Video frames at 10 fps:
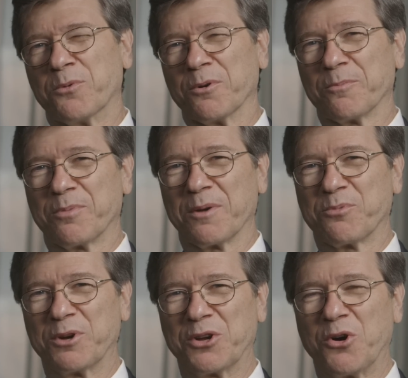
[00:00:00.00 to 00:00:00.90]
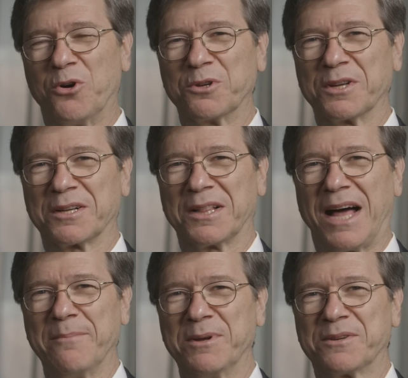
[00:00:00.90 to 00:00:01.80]
We're a pretty cold
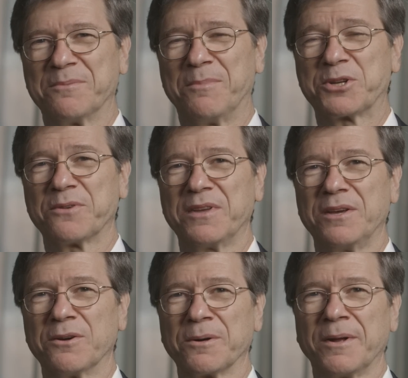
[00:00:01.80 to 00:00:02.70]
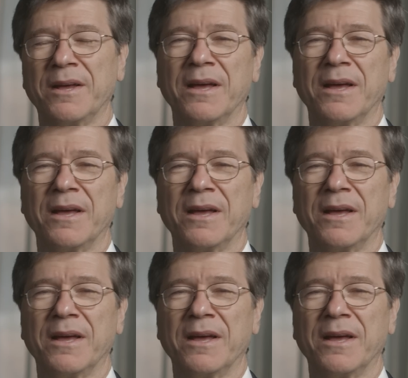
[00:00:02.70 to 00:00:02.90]
climate much of the year.